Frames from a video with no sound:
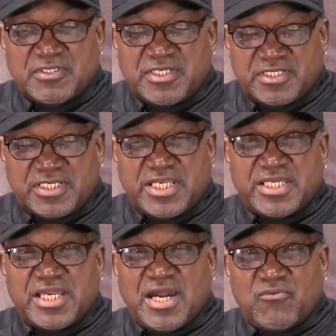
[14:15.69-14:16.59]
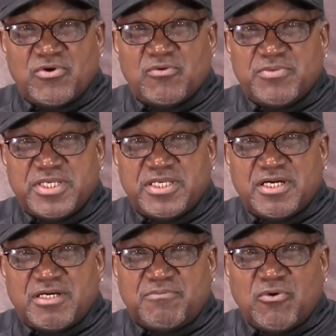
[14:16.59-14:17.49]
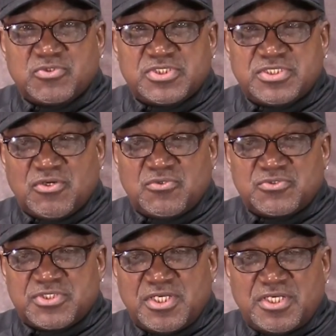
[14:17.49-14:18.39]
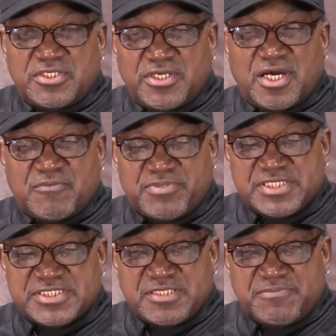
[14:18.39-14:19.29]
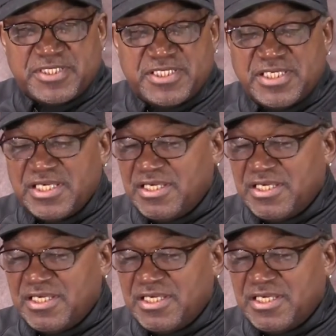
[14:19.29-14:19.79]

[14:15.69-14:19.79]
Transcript: and again, I will be posting those non-PCP